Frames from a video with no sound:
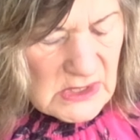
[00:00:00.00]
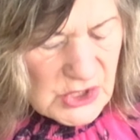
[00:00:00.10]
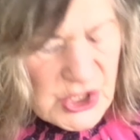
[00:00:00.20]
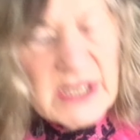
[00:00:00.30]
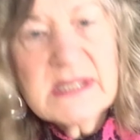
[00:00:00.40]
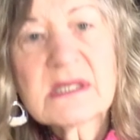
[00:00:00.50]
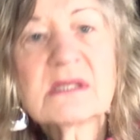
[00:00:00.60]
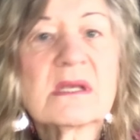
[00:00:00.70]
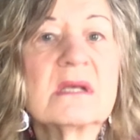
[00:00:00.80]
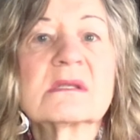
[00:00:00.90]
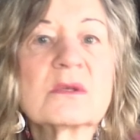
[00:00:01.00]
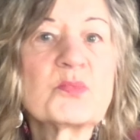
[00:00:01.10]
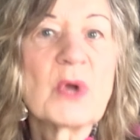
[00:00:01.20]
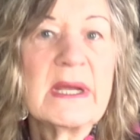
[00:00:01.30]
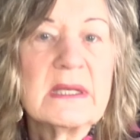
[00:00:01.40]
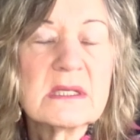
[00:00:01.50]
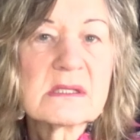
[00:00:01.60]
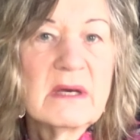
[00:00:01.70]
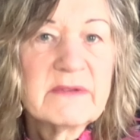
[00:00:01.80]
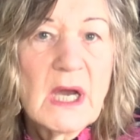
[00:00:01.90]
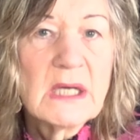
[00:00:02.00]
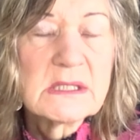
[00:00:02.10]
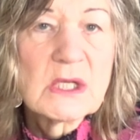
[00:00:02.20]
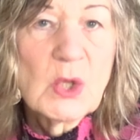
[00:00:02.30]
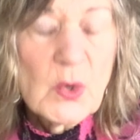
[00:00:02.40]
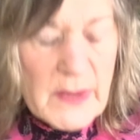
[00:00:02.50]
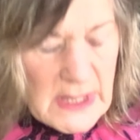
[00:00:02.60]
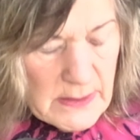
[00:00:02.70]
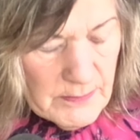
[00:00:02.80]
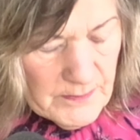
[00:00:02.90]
Jesus is the brightness of God's glory